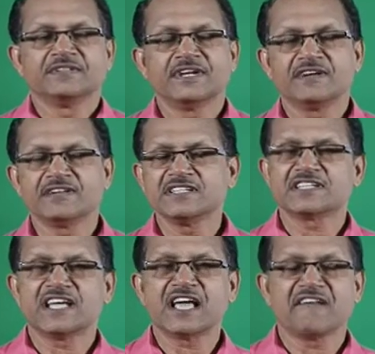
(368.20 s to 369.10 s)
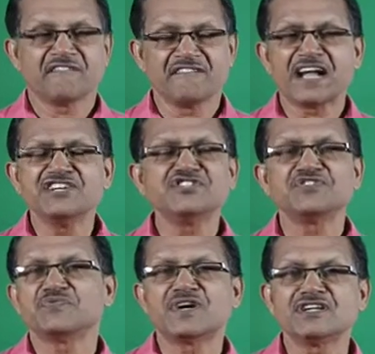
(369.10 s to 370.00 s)
There is a one
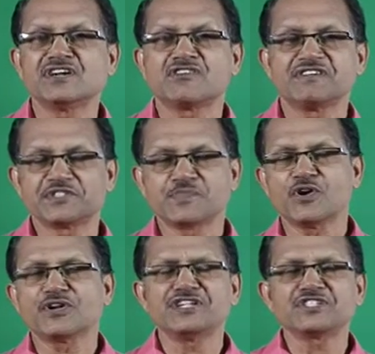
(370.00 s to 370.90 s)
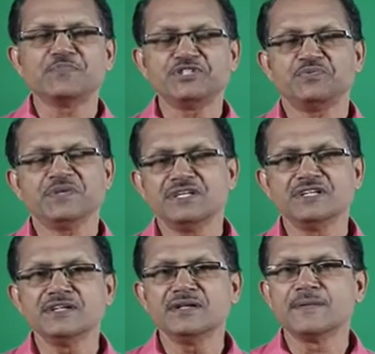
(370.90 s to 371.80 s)
to one correspondence
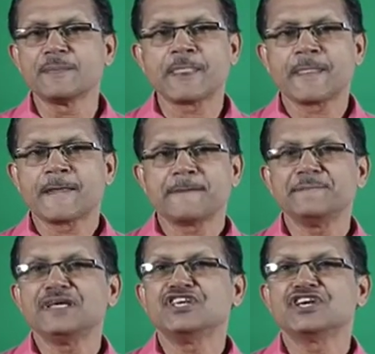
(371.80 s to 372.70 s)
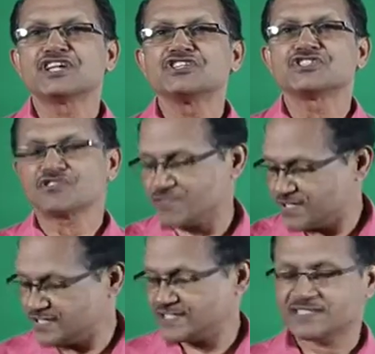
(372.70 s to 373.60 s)
between meaning and
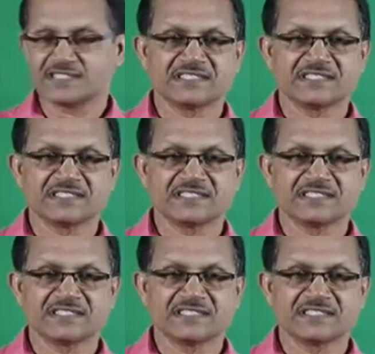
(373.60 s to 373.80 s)
stress.